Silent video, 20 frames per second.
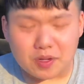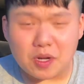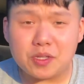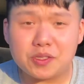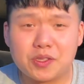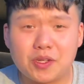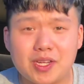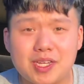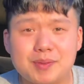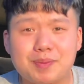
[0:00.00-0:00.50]

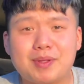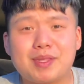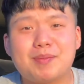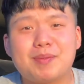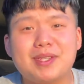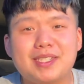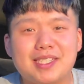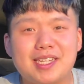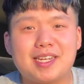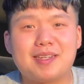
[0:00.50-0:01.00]
yes, by the
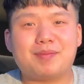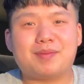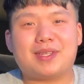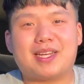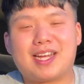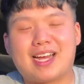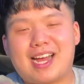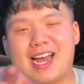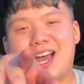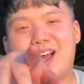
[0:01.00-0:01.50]
meantime,
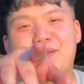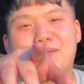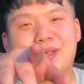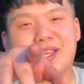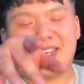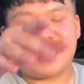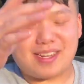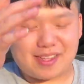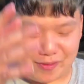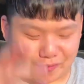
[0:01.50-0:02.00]
I'll
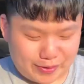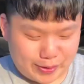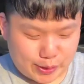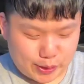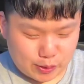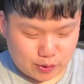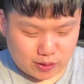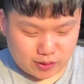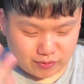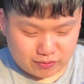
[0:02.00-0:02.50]
make another
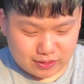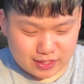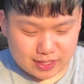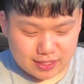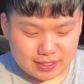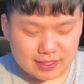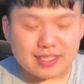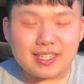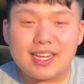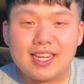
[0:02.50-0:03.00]
video of
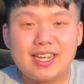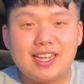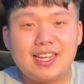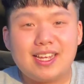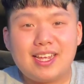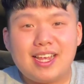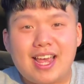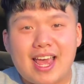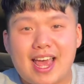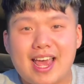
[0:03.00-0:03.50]
this,
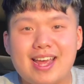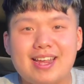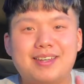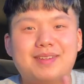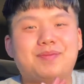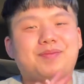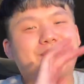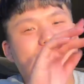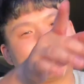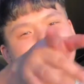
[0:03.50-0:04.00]
and
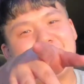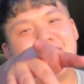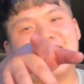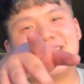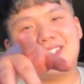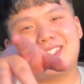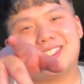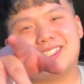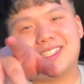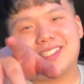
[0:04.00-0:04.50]

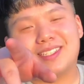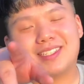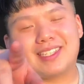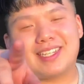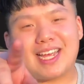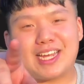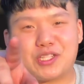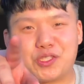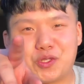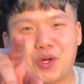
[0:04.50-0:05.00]
yes,
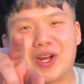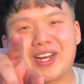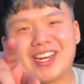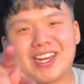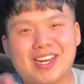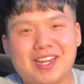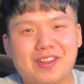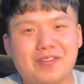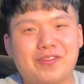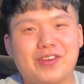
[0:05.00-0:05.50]
catch you on
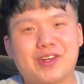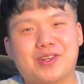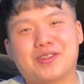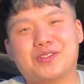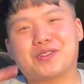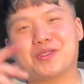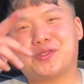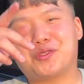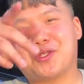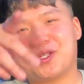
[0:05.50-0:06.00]
another video.
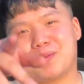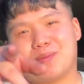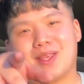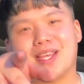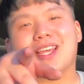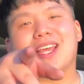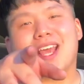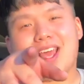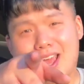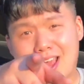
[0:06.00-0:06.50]
So dream big
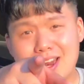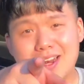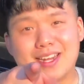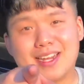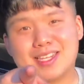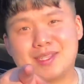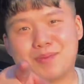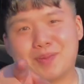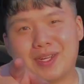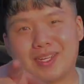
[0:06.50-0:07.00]
and
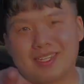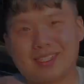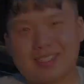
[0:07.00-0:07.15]
inspire.